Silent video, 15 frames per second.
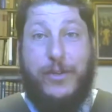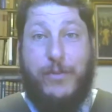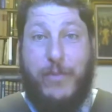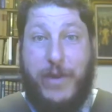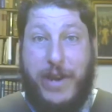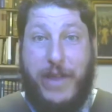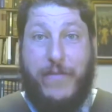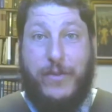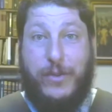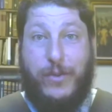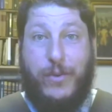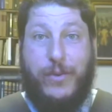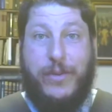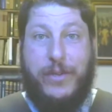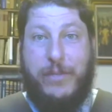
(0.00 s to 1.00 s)
were never
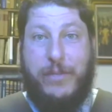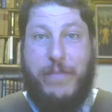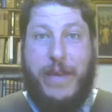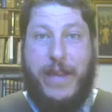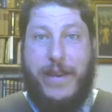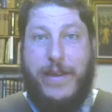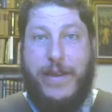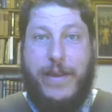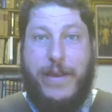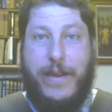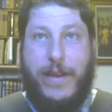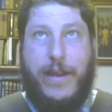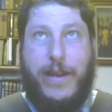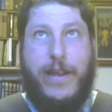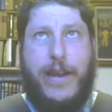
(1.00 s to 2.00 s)
sold in Spain
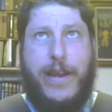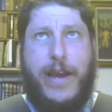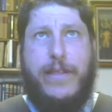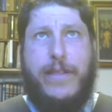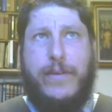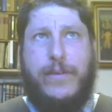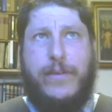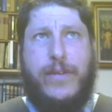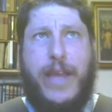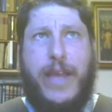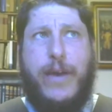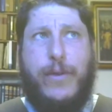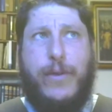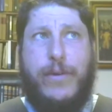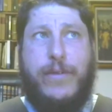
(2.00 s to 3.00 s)
n- not in this
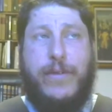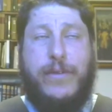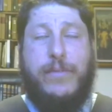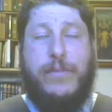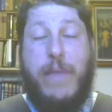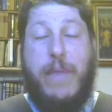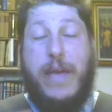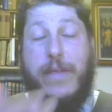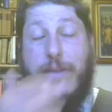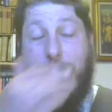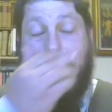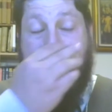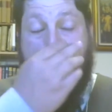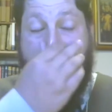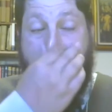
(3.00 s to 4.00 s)
scale or in this method.
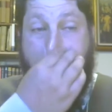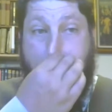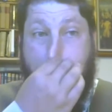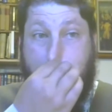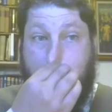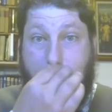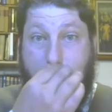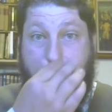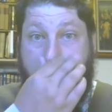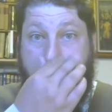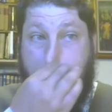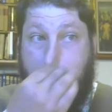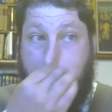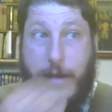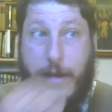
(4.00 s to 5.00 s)
So,
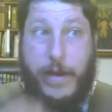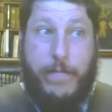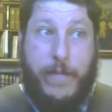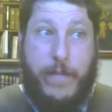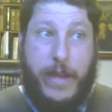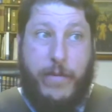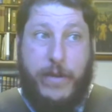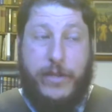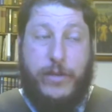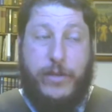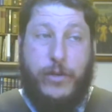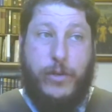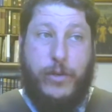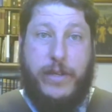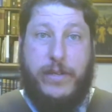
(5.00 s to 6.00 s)
um, anyway, so
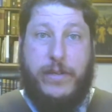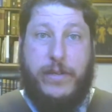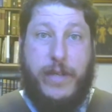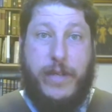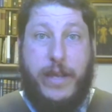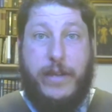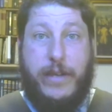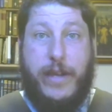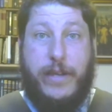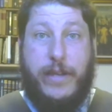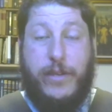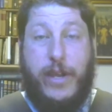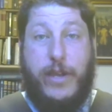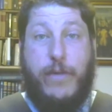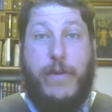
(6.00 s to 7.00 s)
Julius II
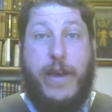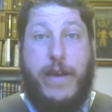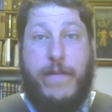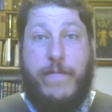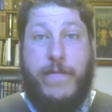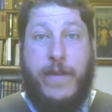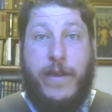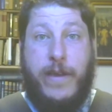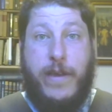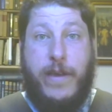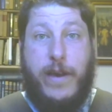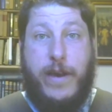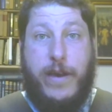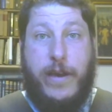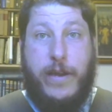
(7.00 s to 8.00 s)
dies, and now you have
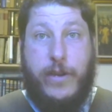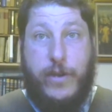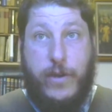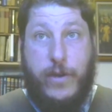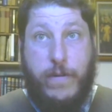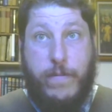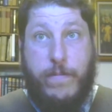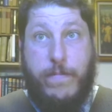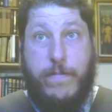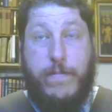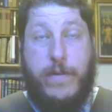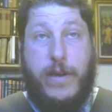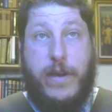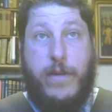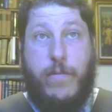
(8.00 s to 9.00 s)
uh, a new
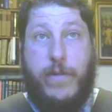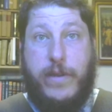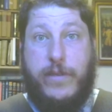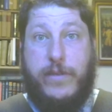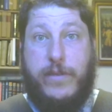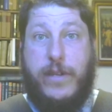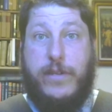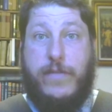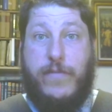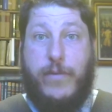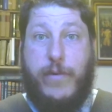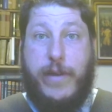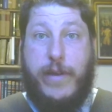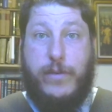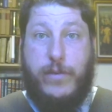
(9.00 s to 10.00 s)
uh, one of the sons of
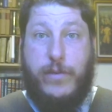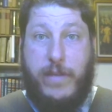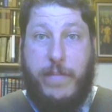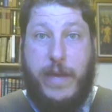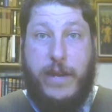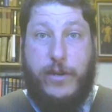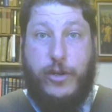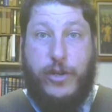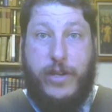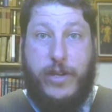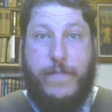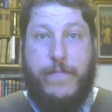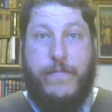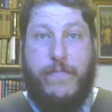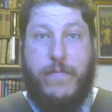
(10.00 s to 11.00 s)
Lorenzo de'
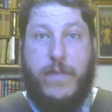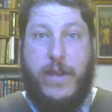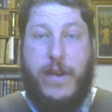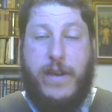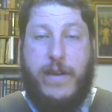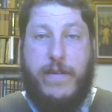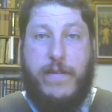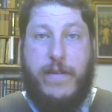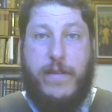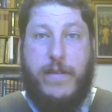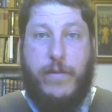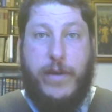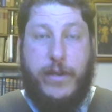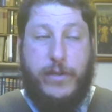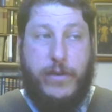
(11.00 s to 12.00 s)
Medici, uh,
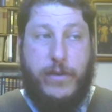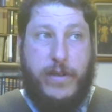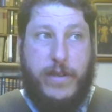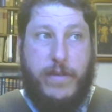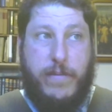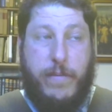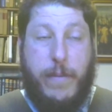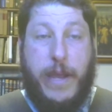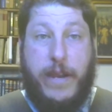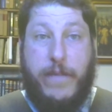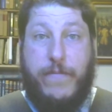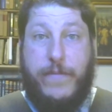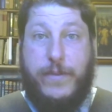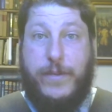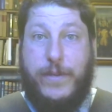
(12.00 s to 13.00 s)
Lorenzo the, the
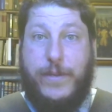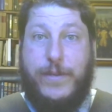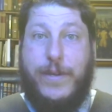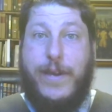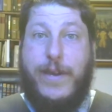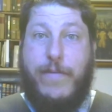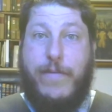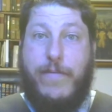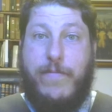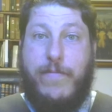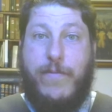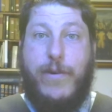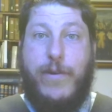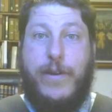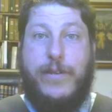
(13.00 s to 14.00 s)
Magnificent from
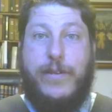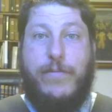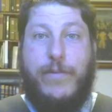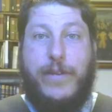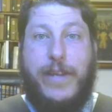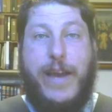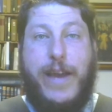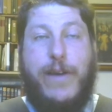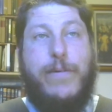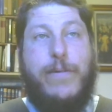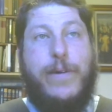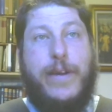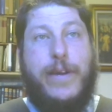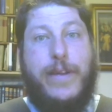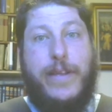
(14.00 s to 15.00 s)
Florence. And well, now
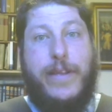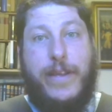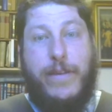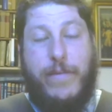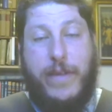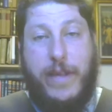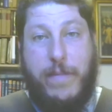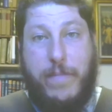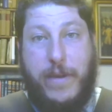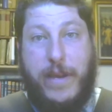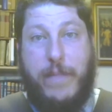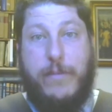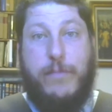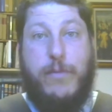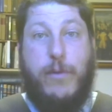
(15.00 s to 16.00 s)
uh, you know he
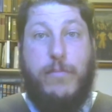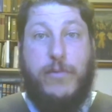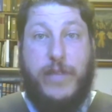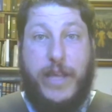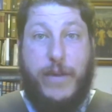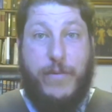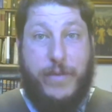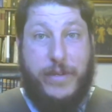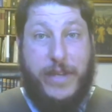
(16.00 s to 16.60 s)
becomes Pope Leo the